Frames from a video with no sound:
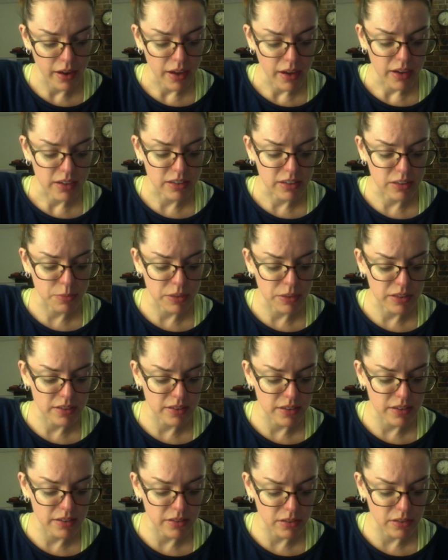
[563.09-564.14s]
His spit
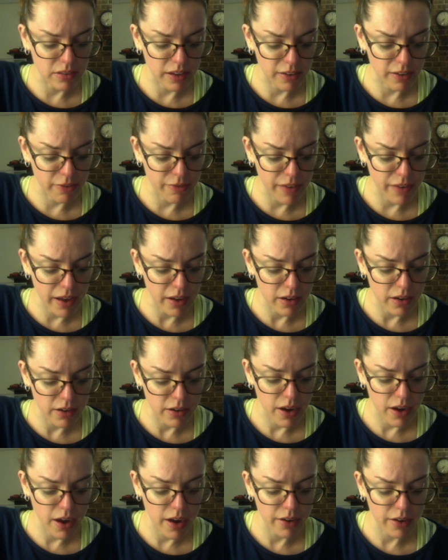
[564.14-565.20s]
sizzled like fat on a
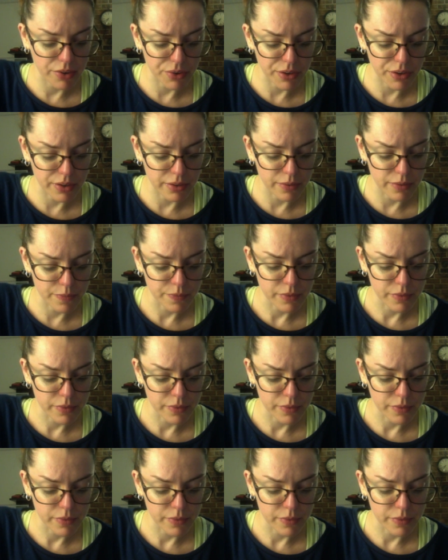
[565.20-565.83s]
hot griddle.